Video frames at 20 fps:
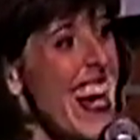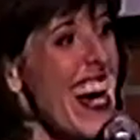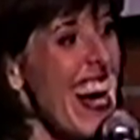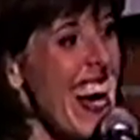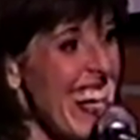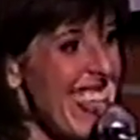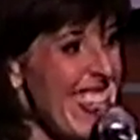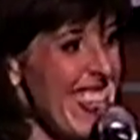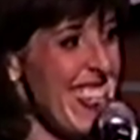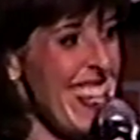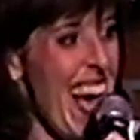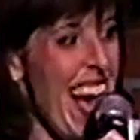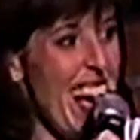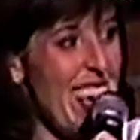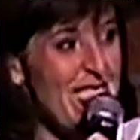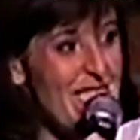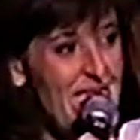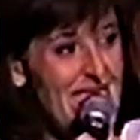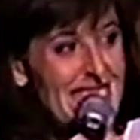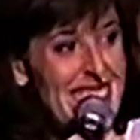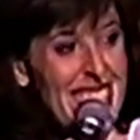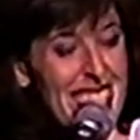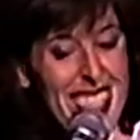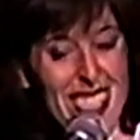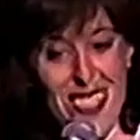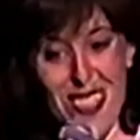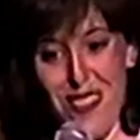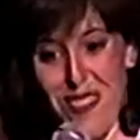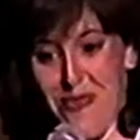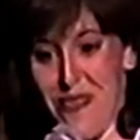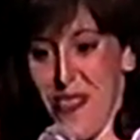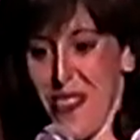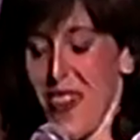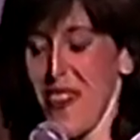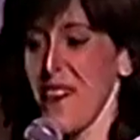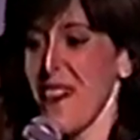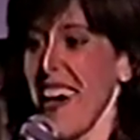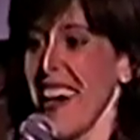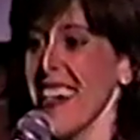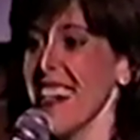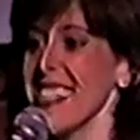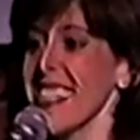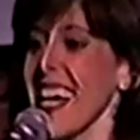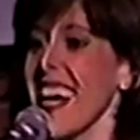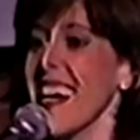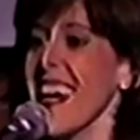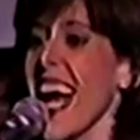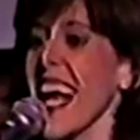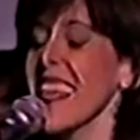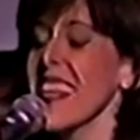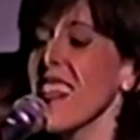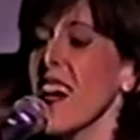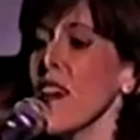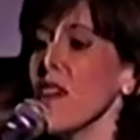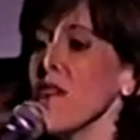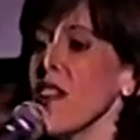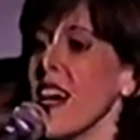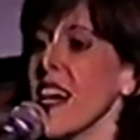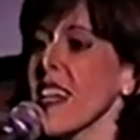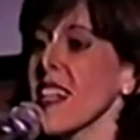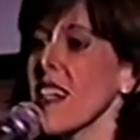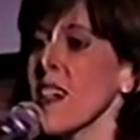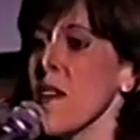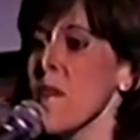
I need addresses from Fort Myers. I love, like,